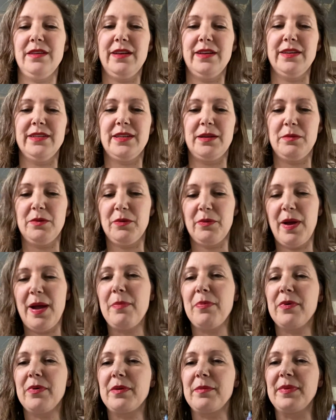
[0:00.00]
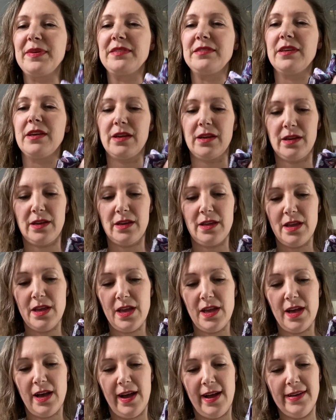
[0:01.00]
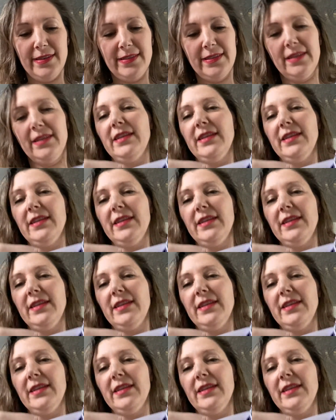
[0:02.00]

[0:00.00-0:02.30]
a double wrap, what am I saying? I did